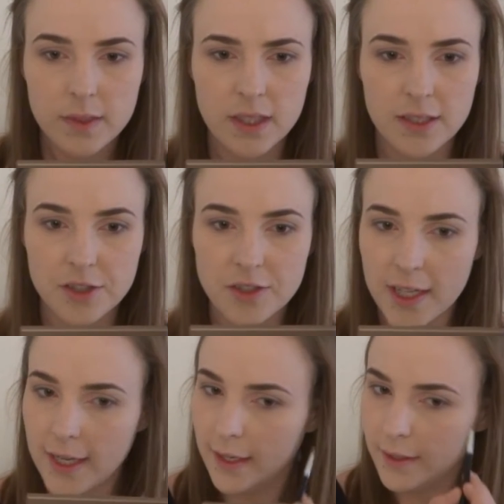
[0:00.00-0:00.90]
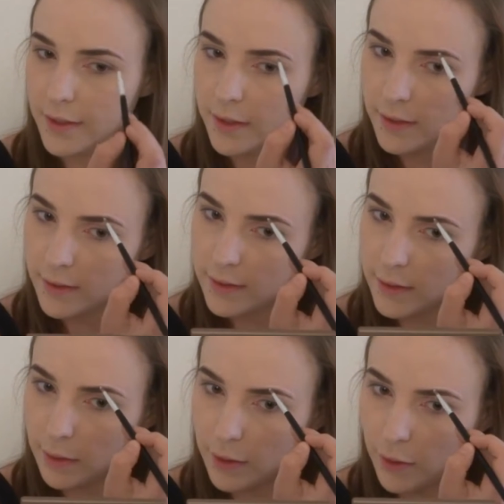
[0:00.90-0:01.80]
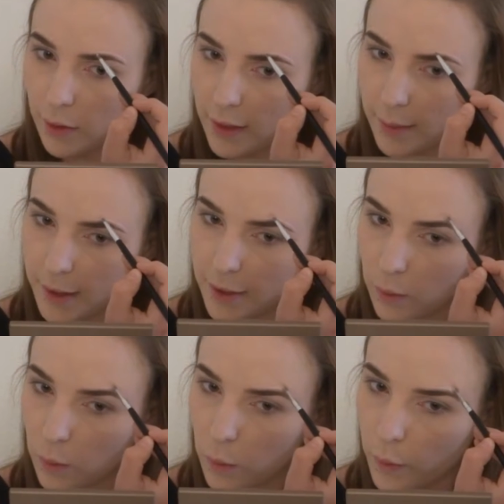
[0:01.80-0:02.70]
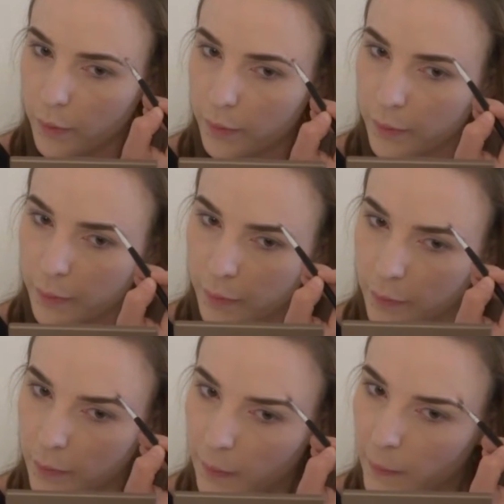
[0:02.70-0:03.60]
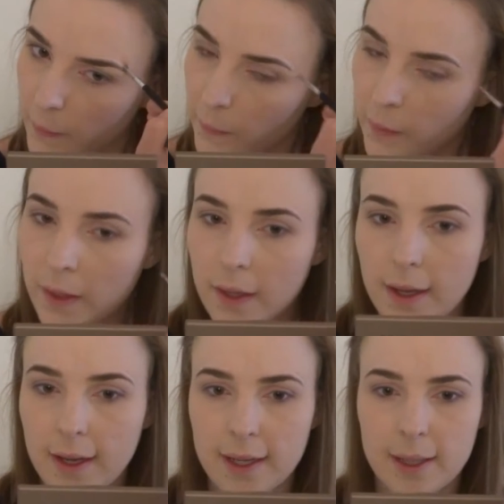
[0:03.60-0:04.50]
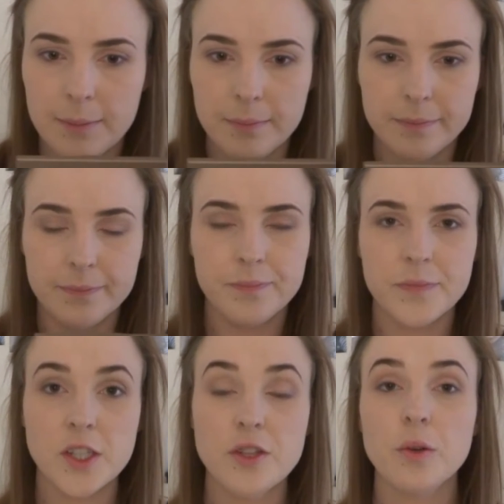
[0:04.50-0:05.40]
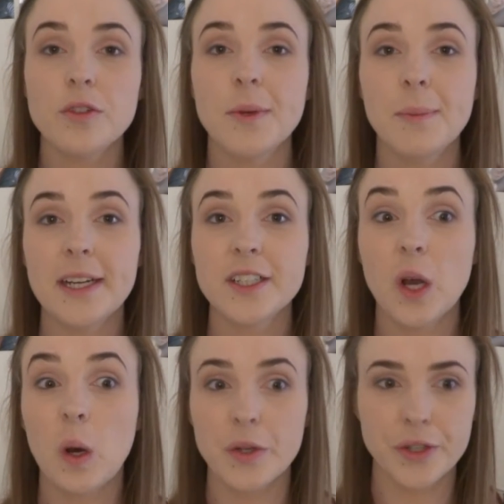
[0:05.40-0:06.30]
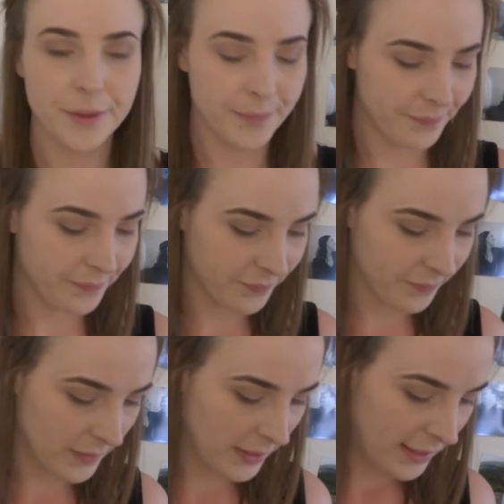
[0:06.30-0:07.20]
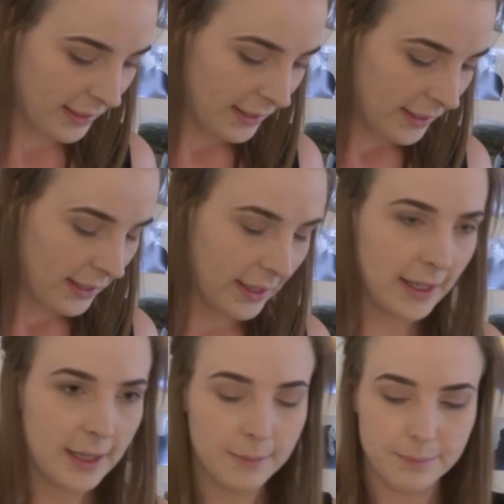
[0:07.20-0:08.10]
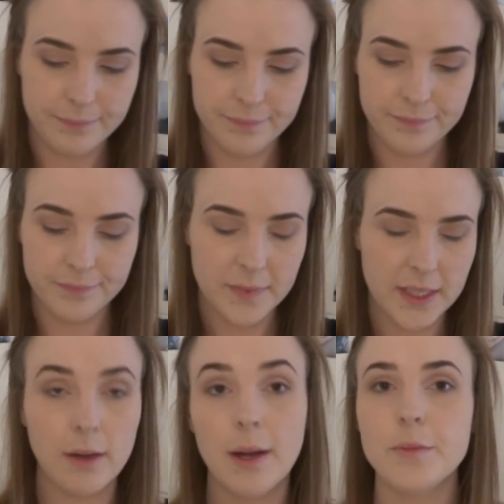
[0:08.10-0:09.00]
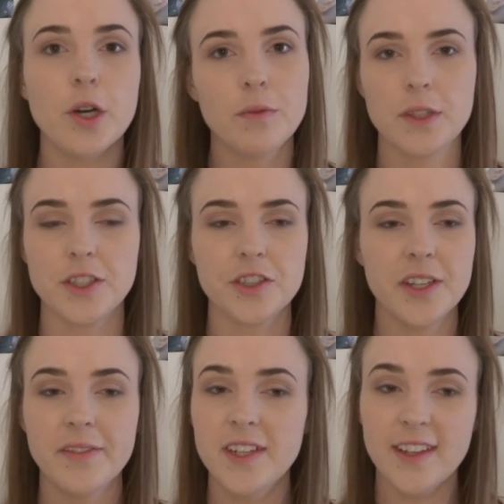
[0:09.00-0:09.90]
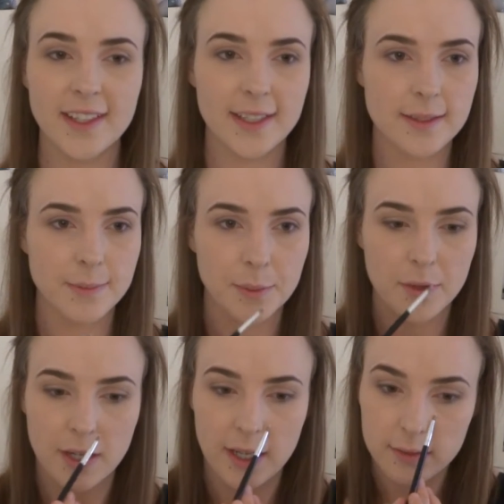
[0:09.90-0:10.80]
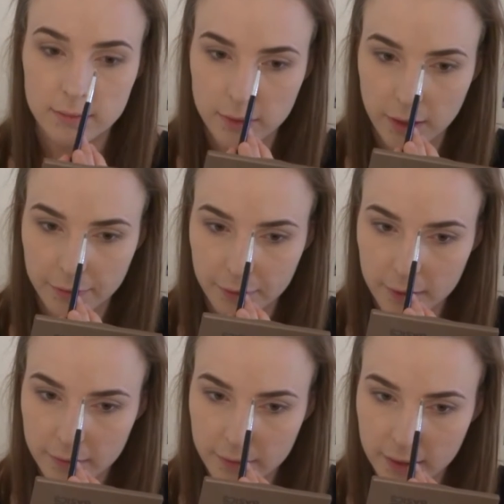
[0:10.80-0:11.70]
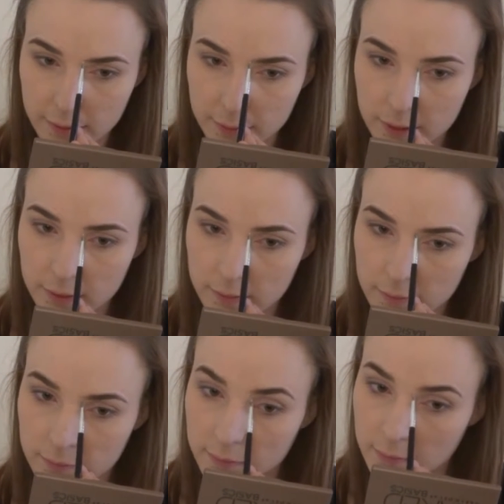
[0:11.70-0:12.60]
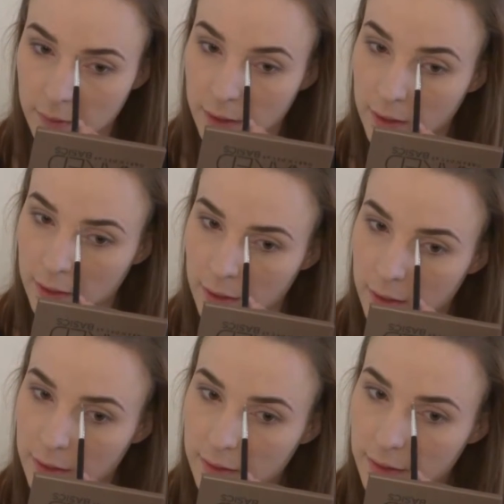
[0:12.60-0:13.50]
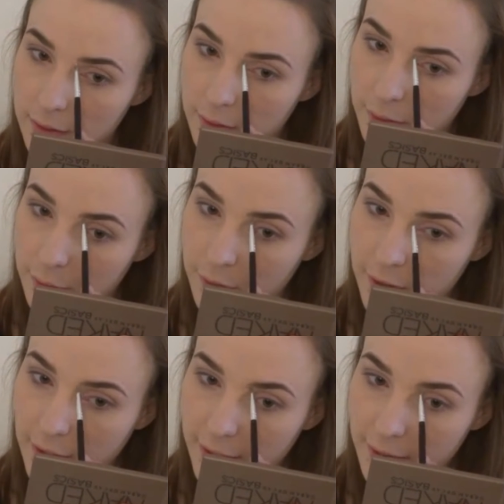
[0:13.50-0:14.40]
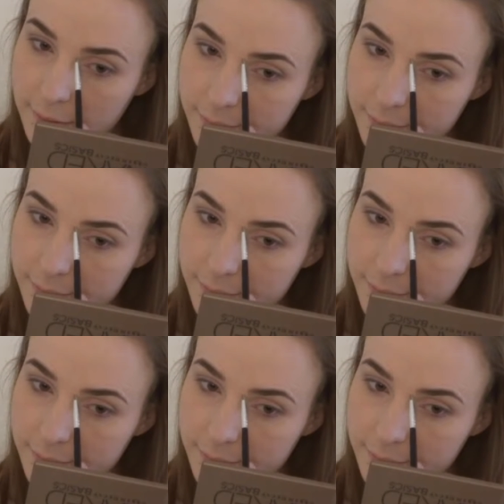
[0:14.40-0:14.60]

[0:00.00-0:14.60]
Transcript: I just had someone knock at my door to talk to me about God. Now I'm not religious, have nothing against people that are. Go for it, if that's what gets you through the day.